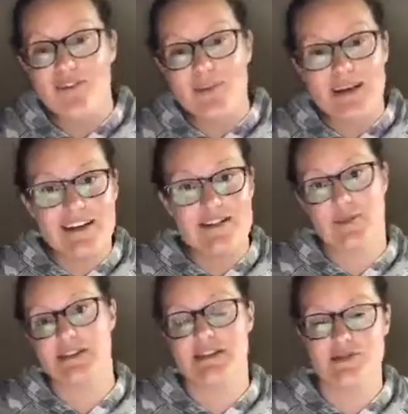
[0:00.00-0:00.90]
for my
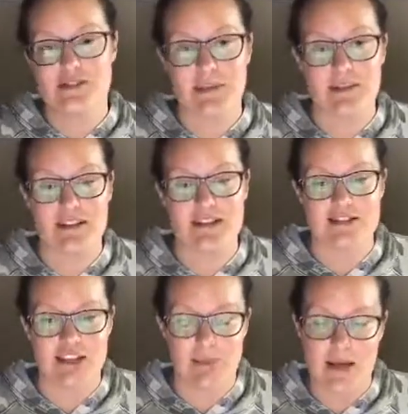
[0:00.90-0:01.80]
husband to do something that's
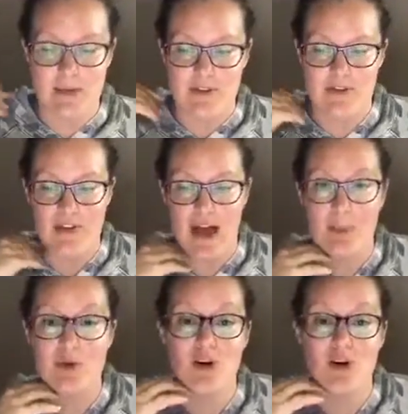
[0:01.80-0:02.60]
going to make me feel happy,